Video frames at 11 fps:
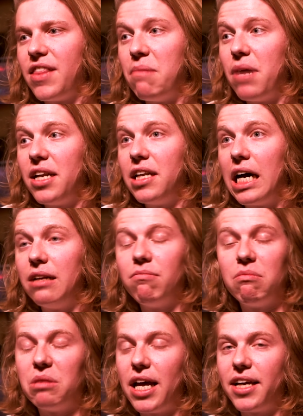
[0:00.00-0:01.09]
they might not
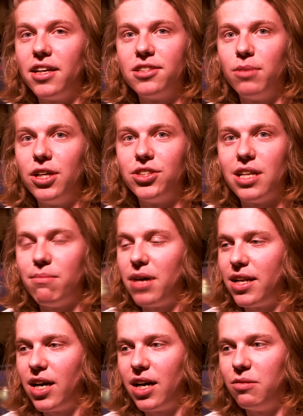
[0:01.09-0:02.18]
like it as much, and they
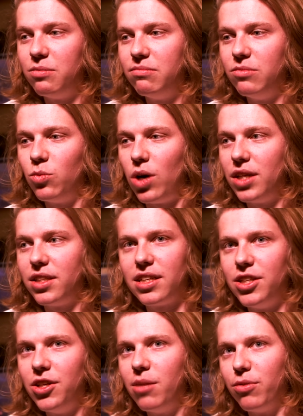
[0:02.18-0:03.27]
might not want to
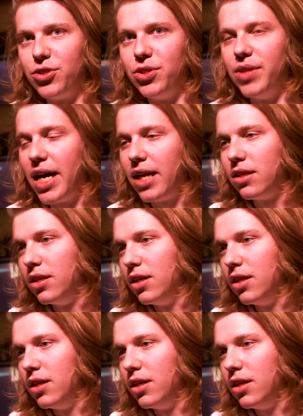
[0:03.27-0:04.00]
continue to pursue that.